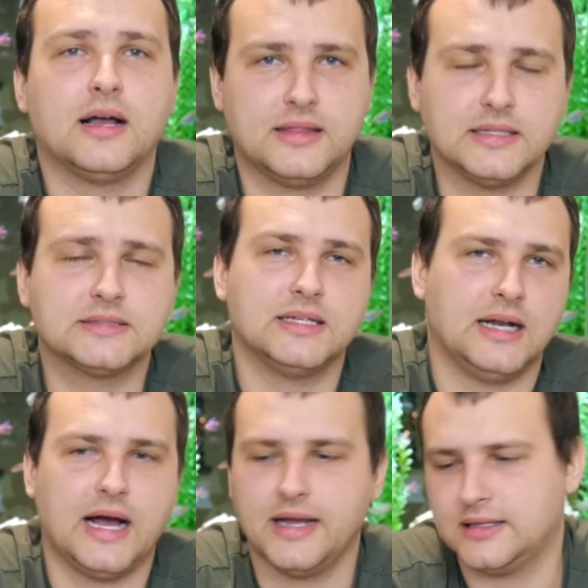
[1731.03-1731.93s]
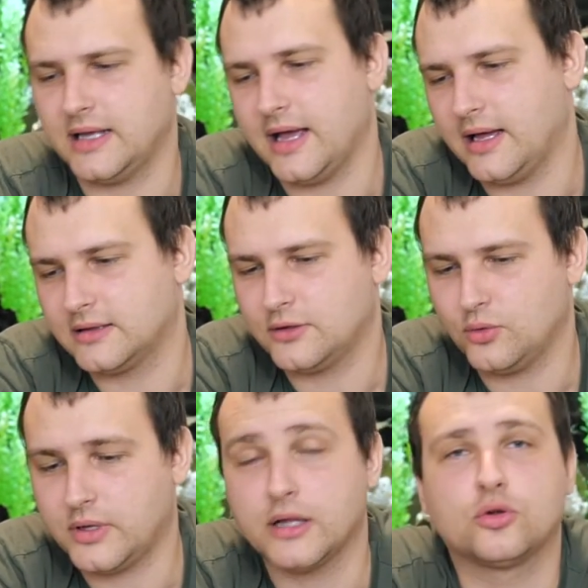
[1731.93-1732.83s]
this night, and
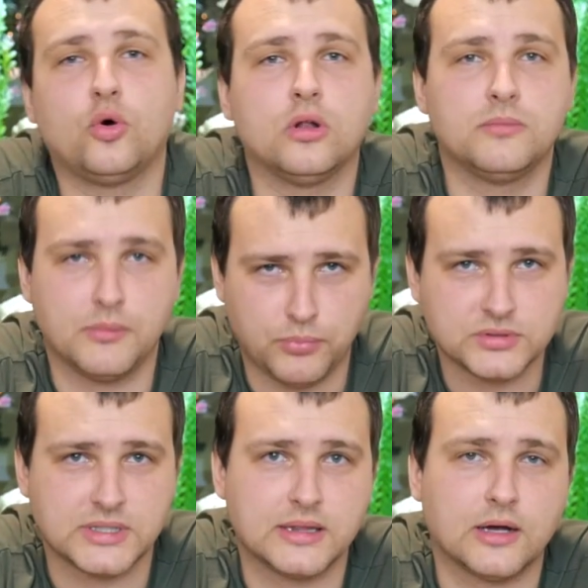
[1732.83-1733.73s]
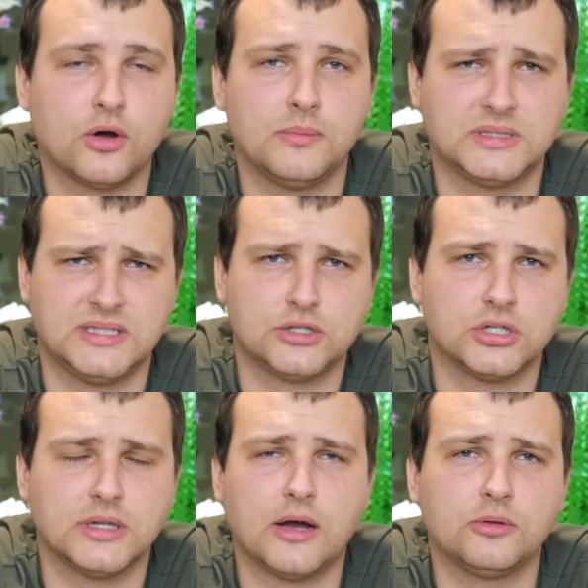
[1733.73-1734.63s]
you can call me pussy in the comment
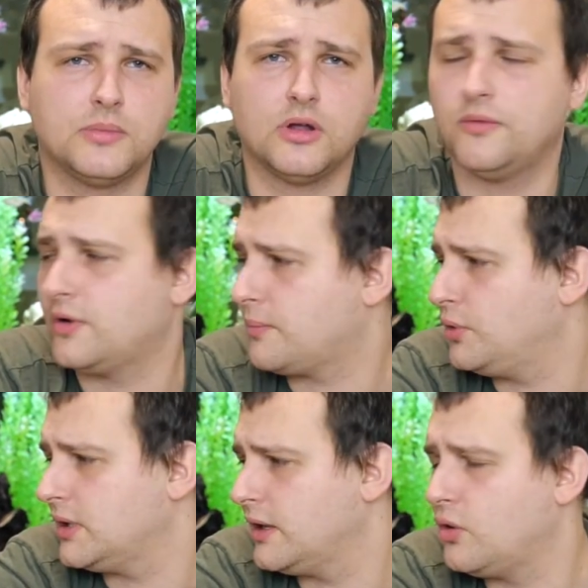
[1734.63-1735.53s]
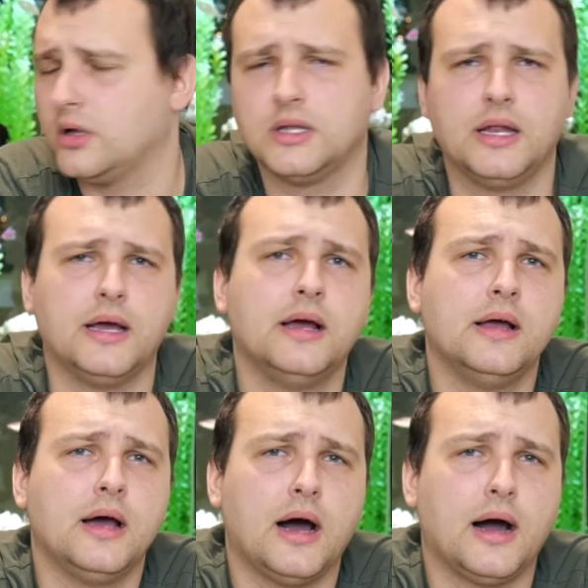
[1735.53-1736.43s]
section down below for putting only
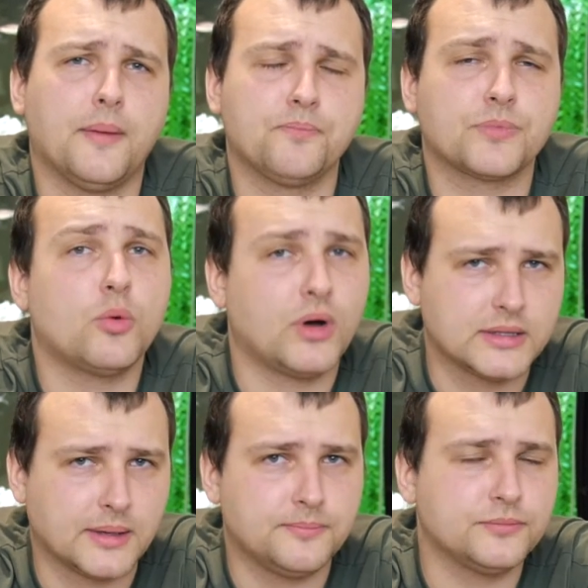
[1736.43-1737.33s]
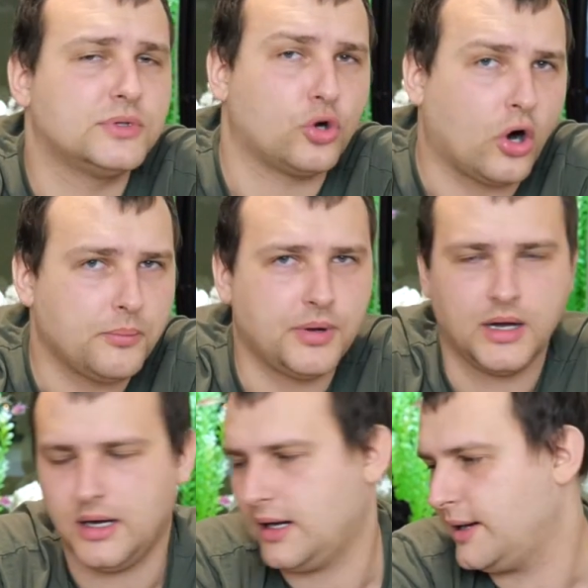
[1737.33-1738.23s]
one
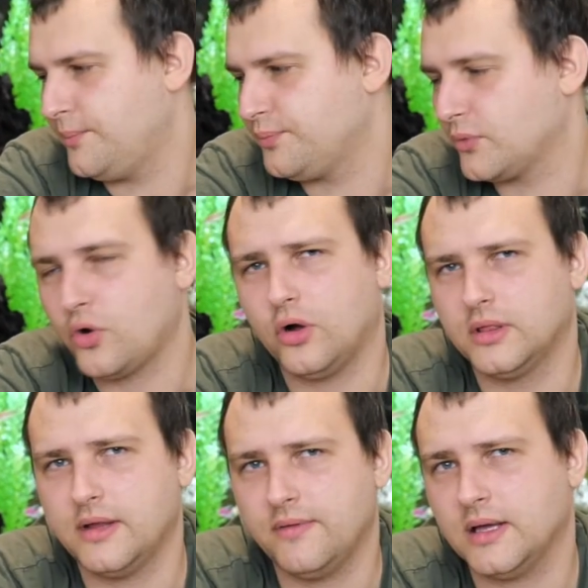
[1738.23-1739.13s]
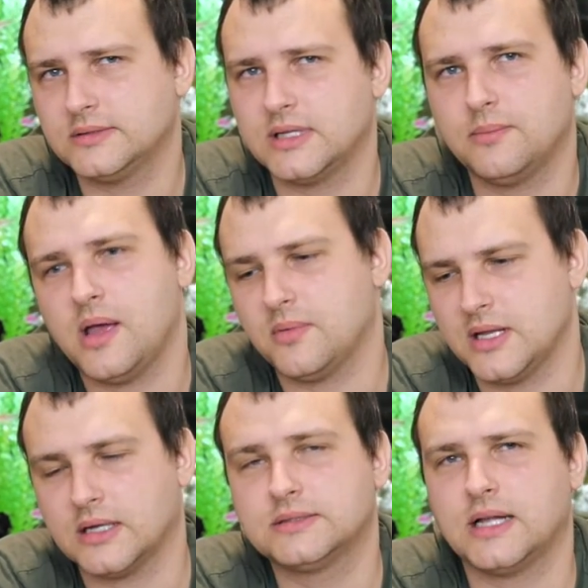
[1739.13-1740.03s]
drop on the wings, and maybe
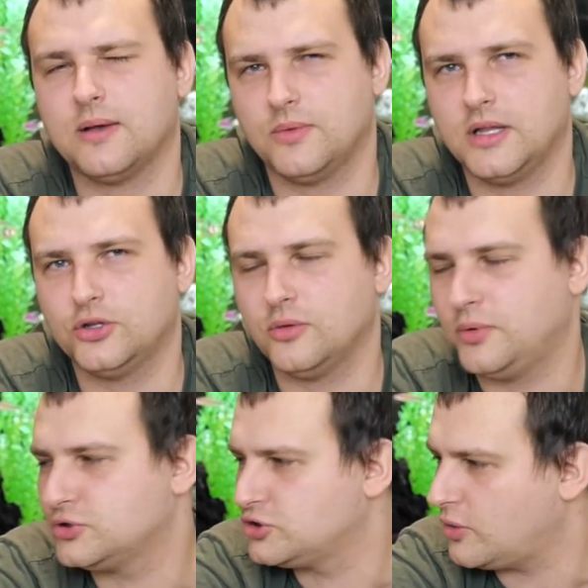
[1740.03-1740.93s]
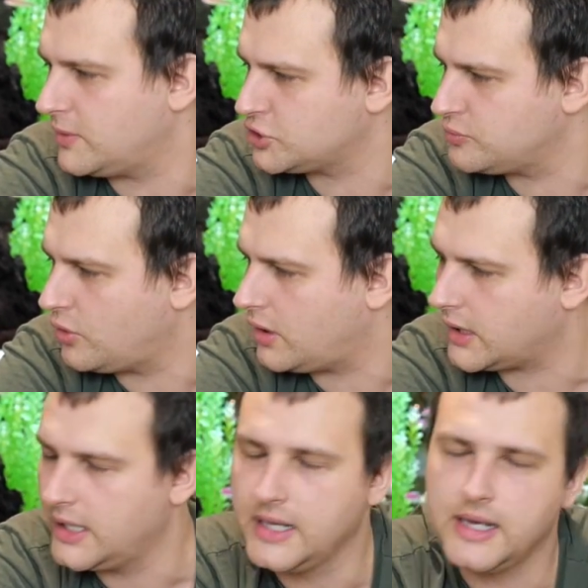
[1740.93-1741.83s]
next time we need to put so much more.